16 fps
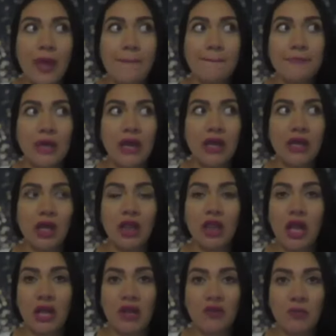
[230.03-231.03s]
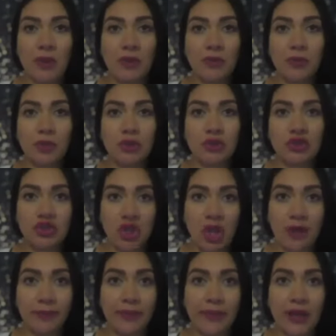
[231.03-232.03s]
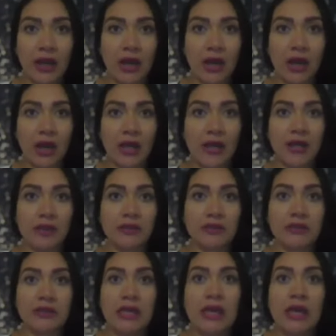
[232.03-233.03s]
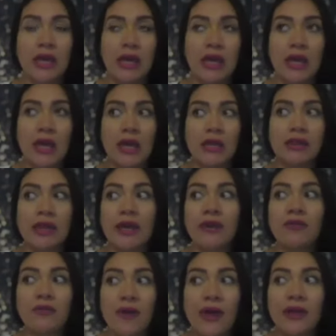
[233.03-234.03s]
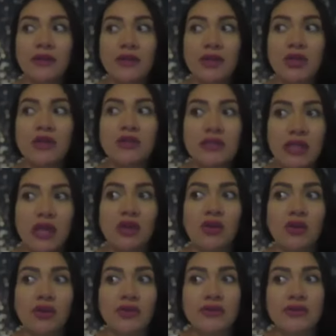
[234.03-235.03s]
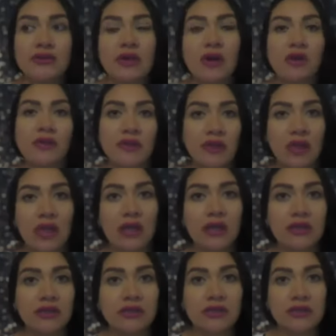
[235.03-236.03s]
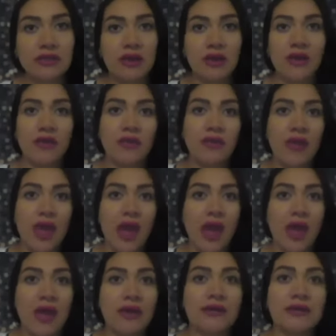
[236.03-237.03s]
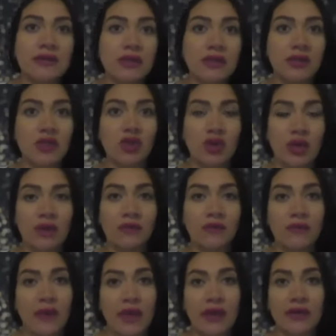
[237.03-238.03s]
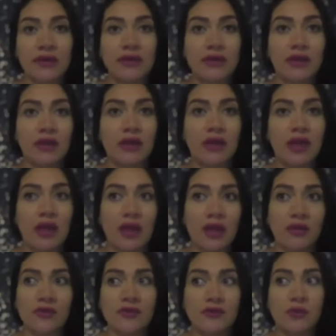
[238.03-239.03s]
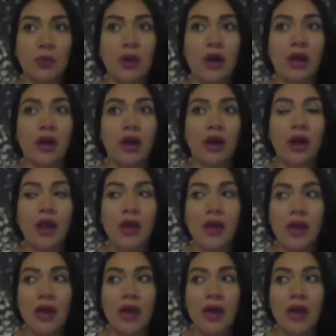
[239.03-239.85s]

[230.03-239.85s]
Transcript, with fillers: but a lot of people shop there and they find good deals on things that you can find elsewhere.